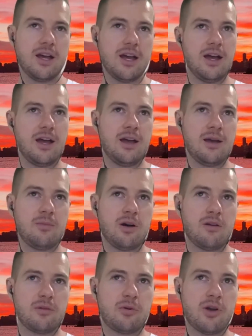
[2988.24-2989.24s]
um,
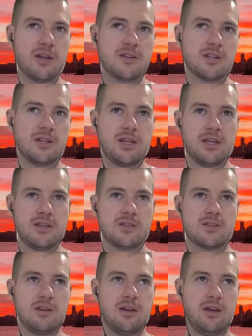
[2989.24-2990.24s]
off the price, and it
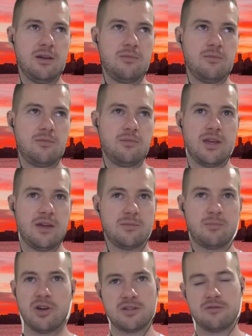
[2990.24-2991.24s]
is um, yeah the
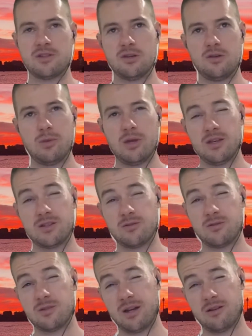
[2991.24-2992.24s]
price of two beers. So
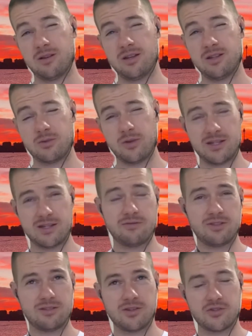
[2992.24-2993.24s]
it's about it's
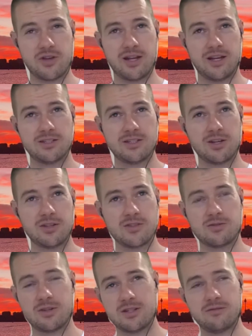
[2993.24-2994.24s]
27 Australian dollars.
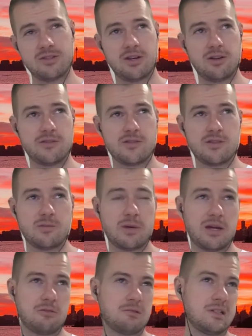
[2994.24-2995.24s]
27 dollars is
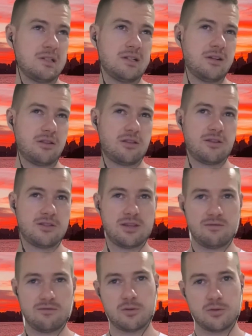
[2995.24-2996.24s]
about
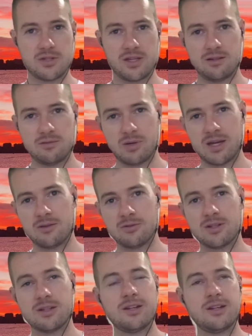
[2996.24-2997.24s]
13, 14
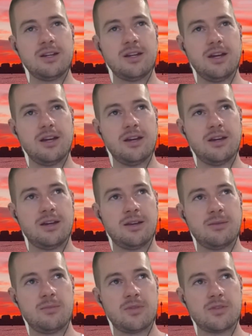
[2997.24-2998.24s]
pound.
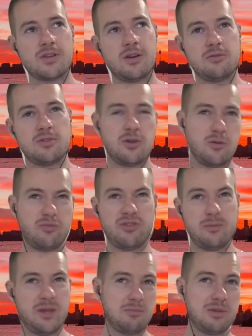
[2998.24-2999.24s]
Um, so two
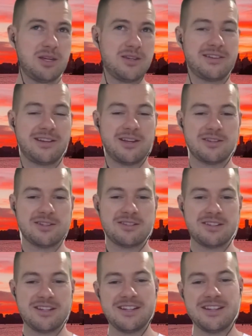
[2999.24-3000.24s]
premium beers in London,